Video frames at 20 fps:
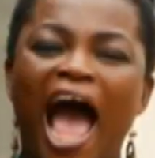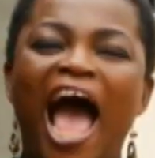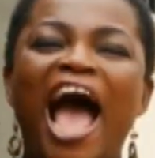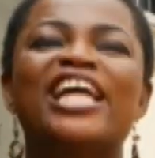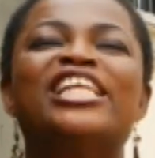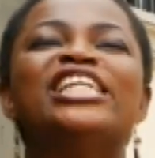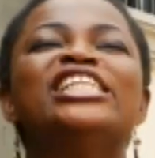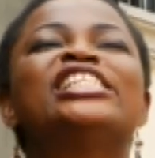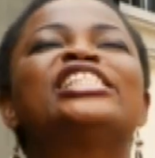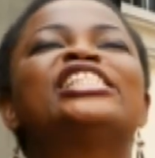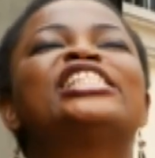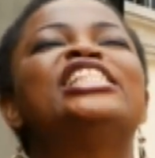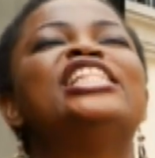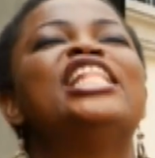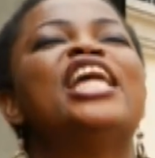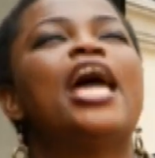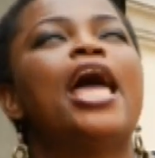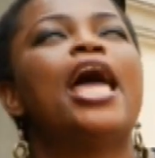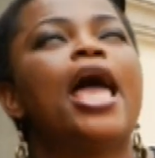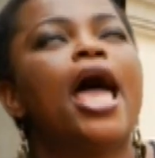And he
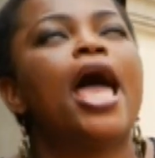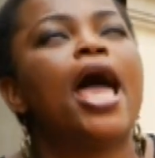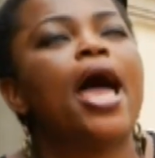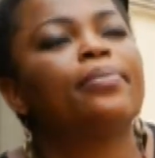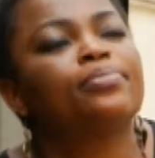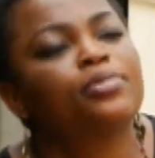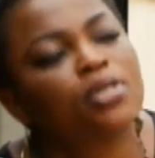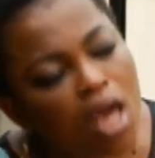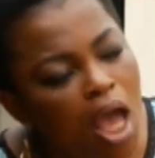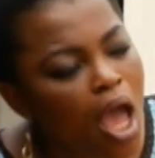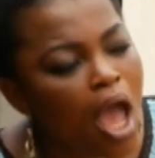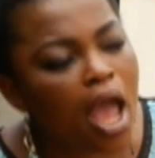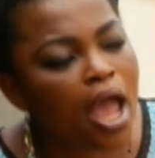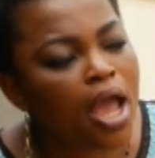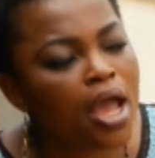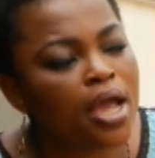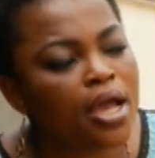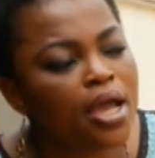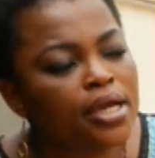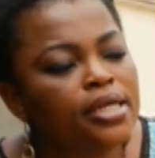slept.
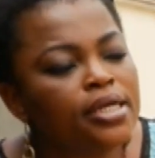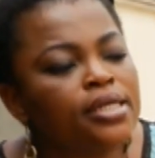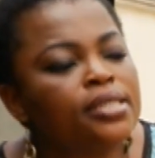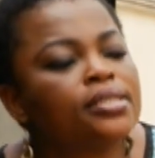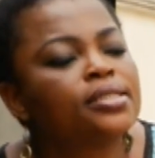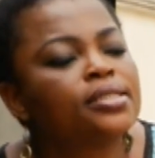Hey, he